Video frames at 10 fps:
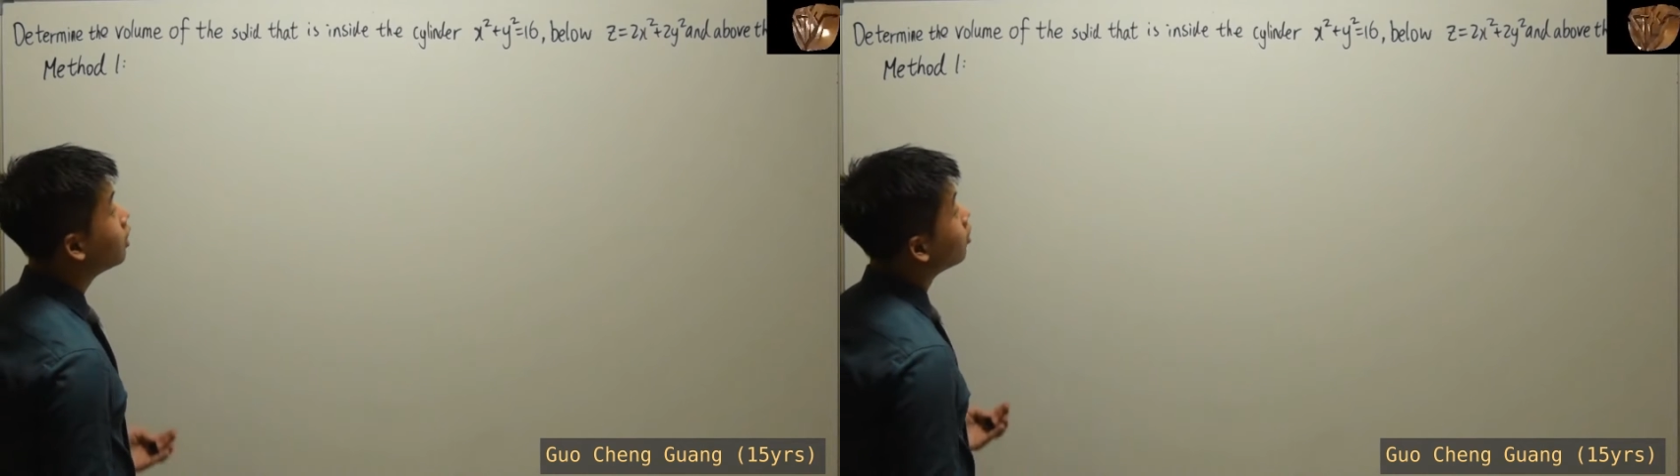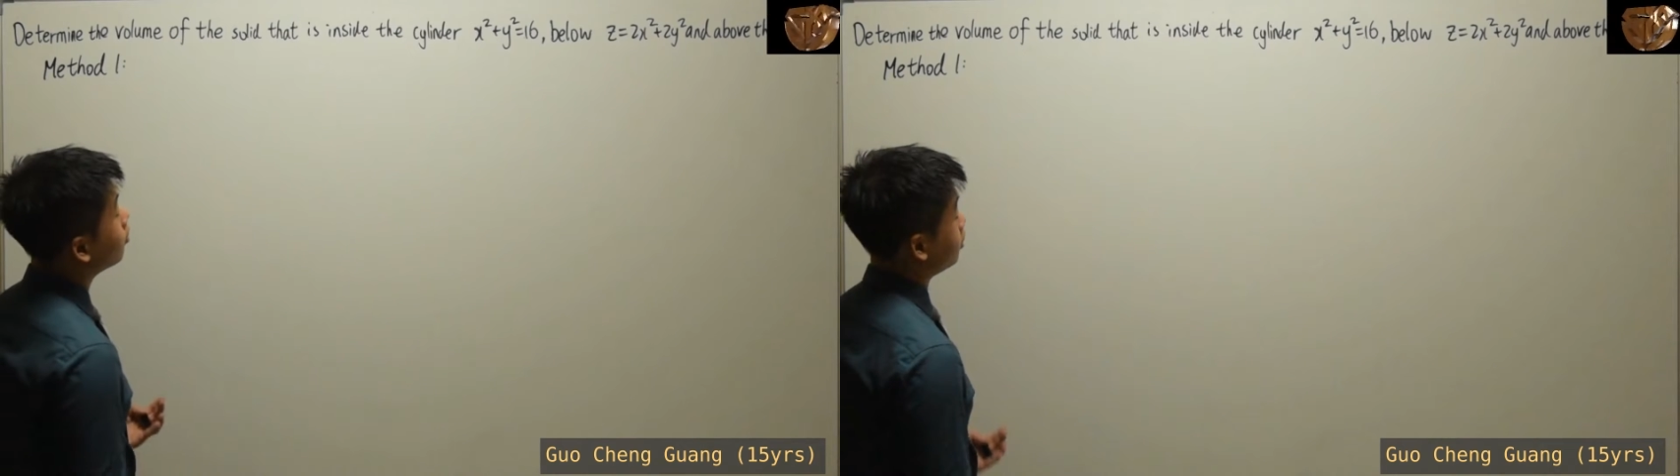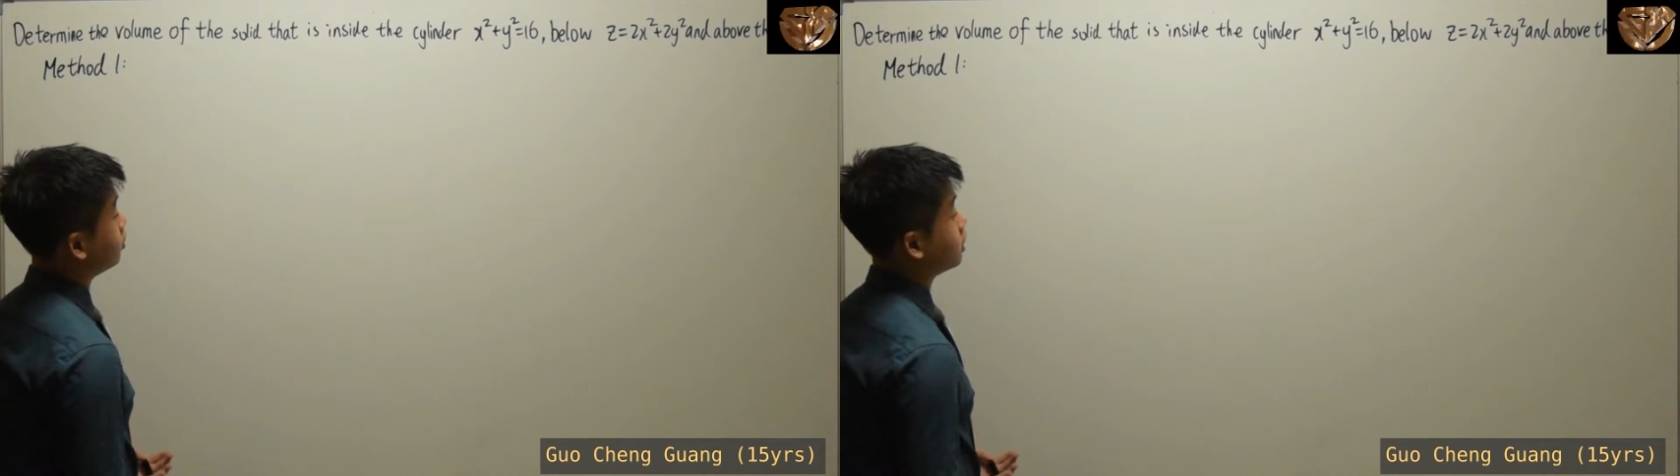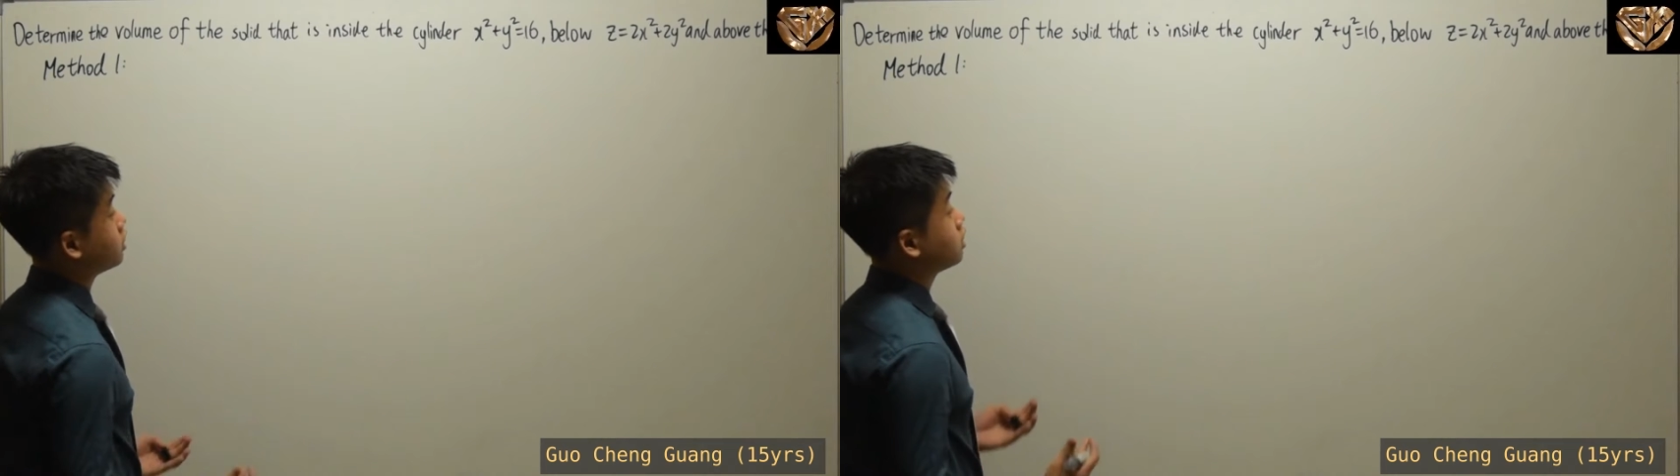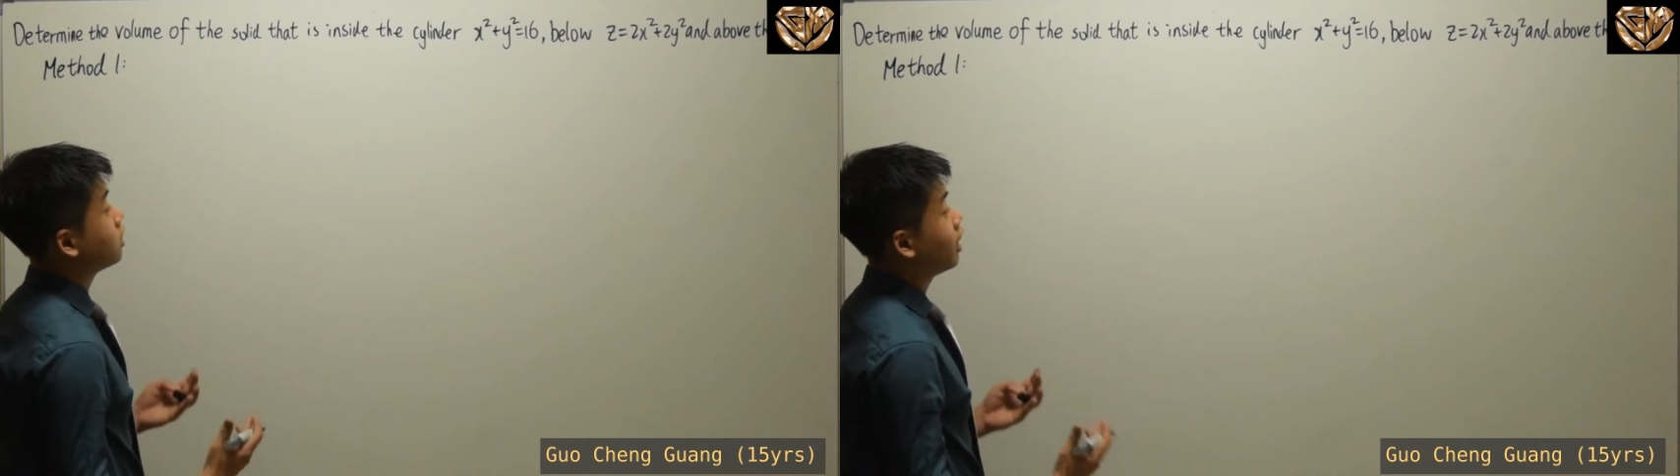where you
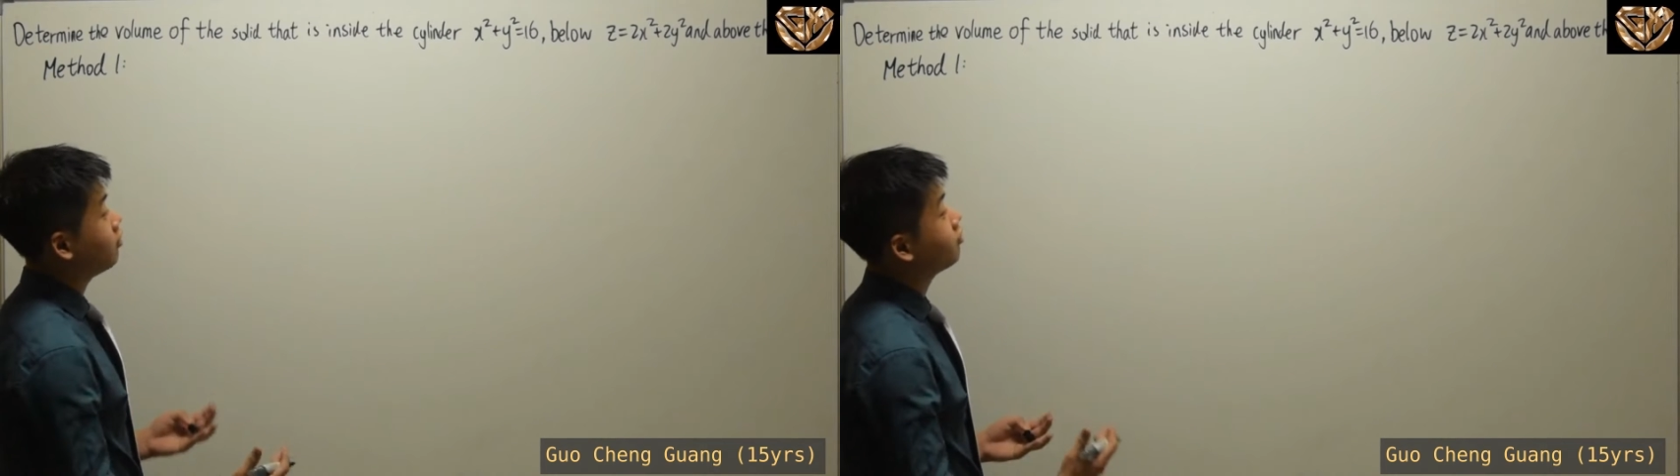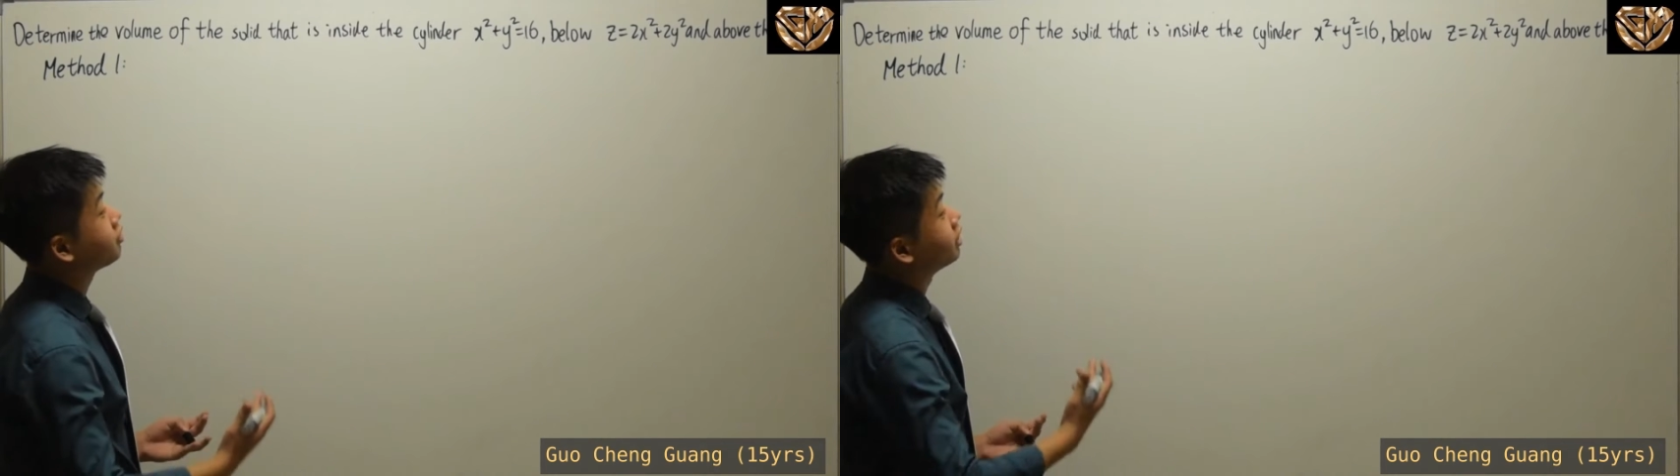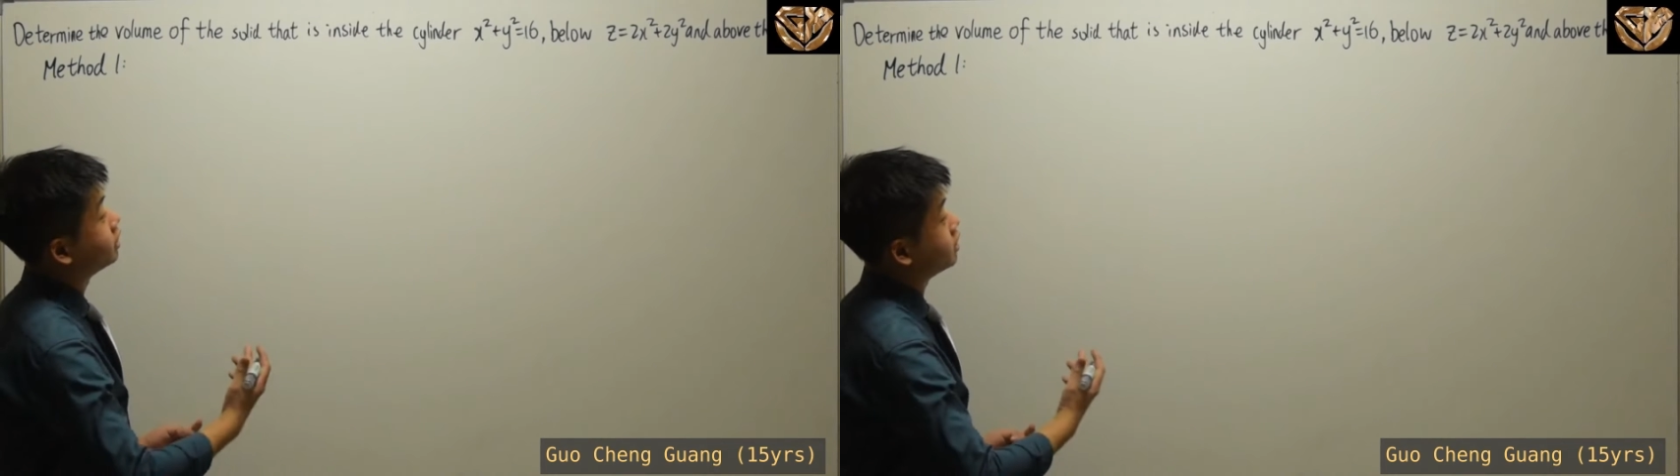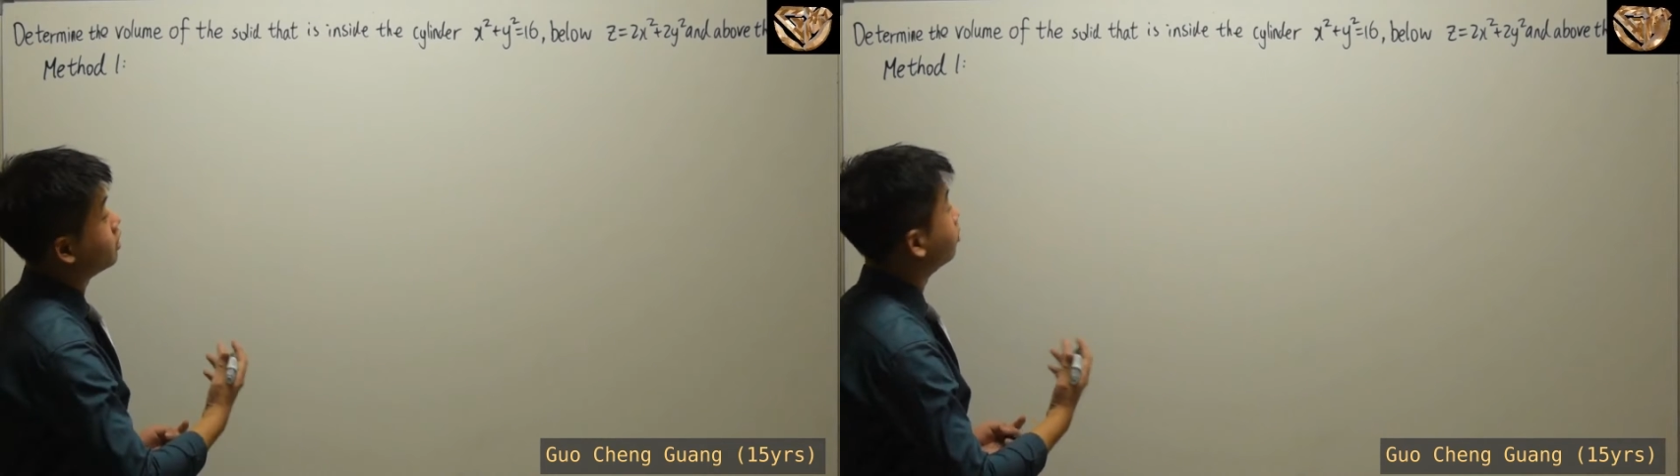just have Cartesian